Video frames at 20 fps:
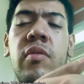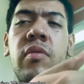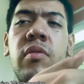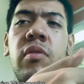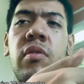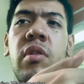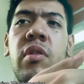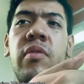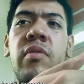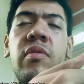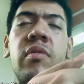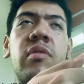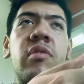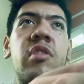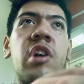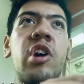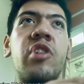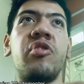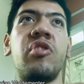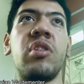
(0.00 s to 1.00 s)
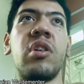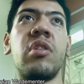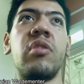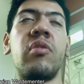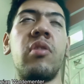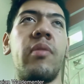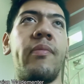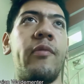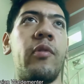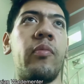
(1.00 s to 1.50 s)
The touching it
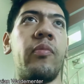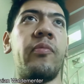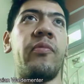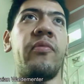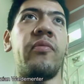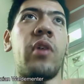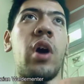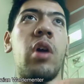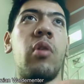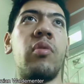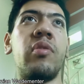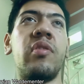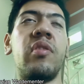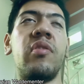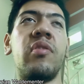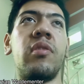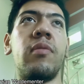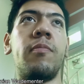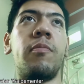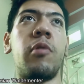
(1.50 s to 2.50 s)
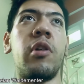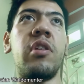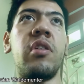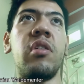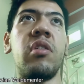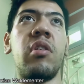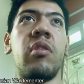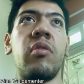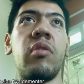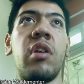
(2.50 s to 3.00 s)
if a virus is
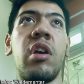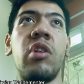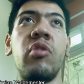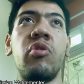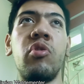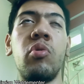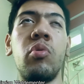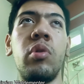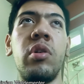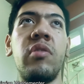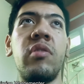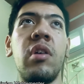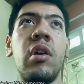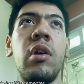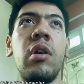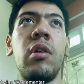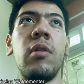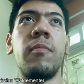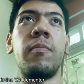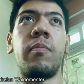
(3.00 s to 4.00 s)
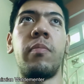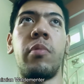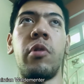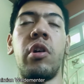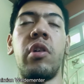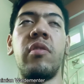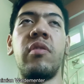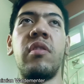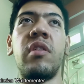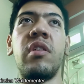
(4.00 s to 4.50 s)
spreading into it,
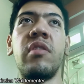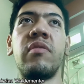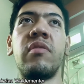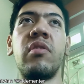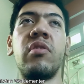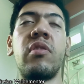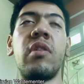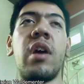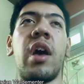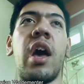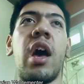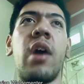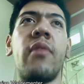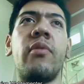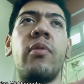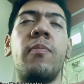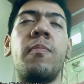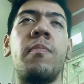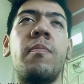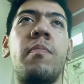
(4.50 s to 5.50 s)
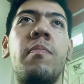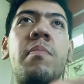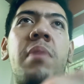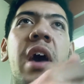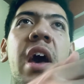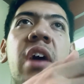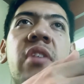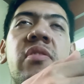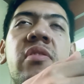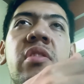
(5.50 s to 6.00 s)
but just a heaven
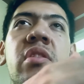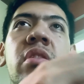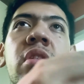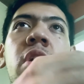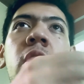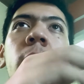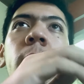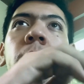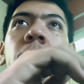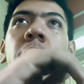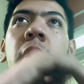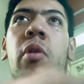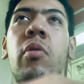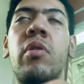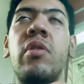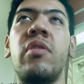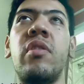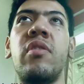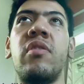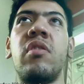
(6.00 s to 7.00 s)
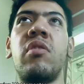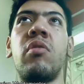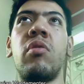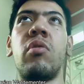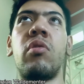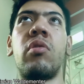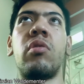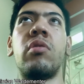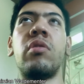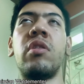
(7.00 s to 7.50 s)
passing, burying it
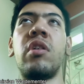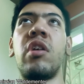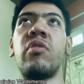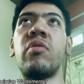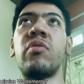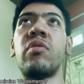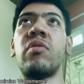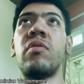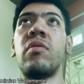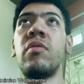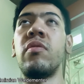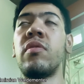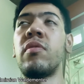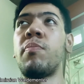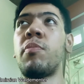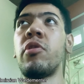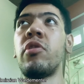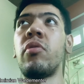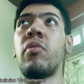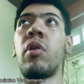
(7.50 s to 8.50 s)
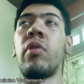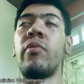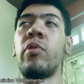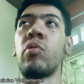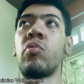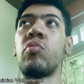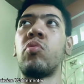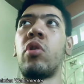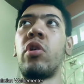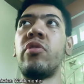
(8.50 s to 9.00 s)
here, and the spreading of the
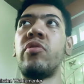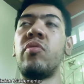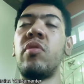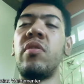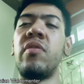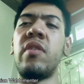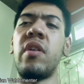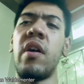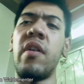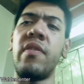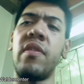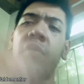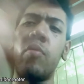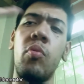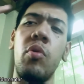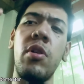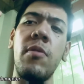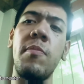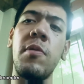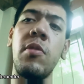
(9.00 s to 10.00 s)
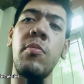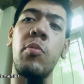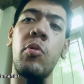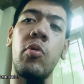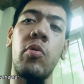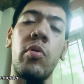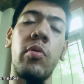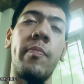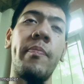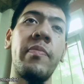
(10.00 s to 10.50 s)
crosses at three
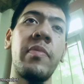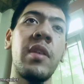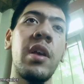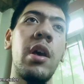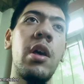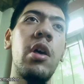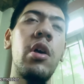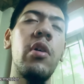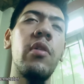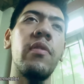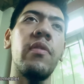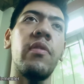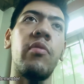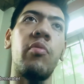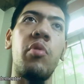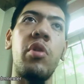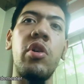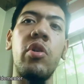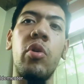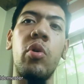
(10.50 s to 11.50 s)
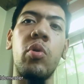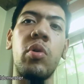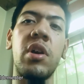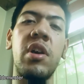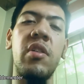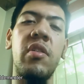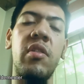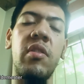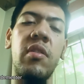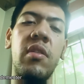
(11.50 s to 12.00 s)
people, three
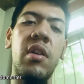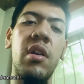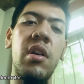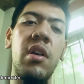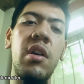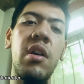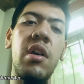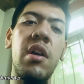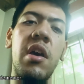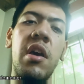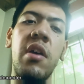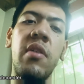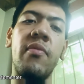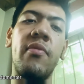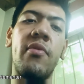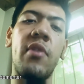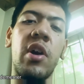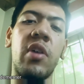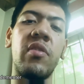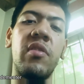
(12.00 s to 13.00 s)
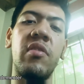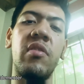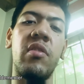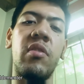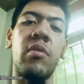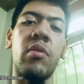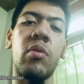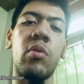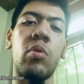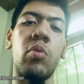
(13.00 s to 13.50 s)
located, infected
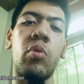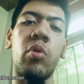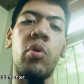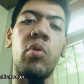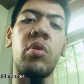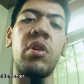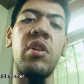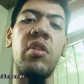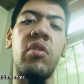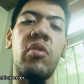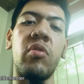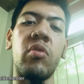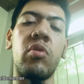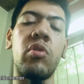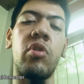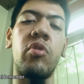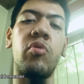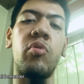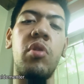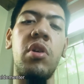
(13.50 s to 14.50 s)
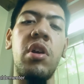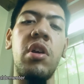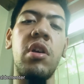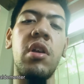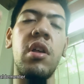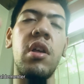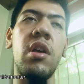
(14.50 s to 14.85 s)
and located in the country.